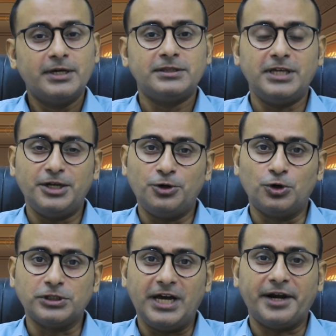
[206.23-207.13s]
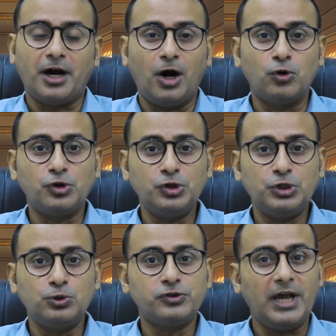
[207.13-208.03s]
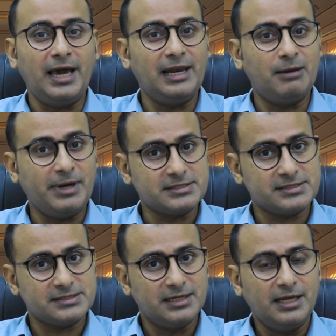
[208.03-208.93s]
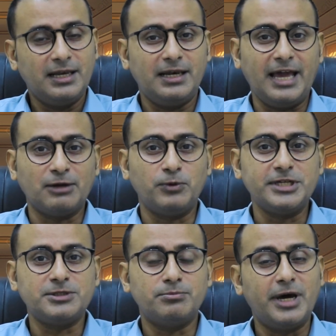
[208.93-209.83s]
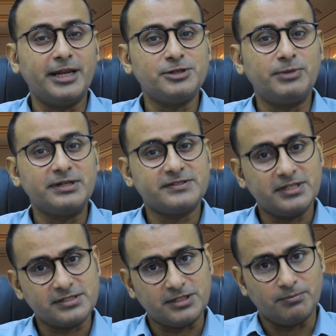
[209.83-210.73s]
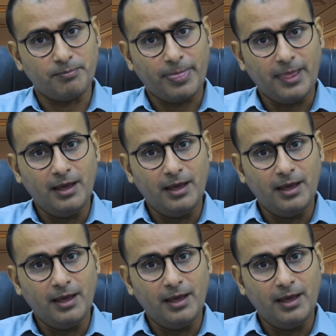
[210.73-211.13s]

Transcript: They know that how to use LMS, language management system,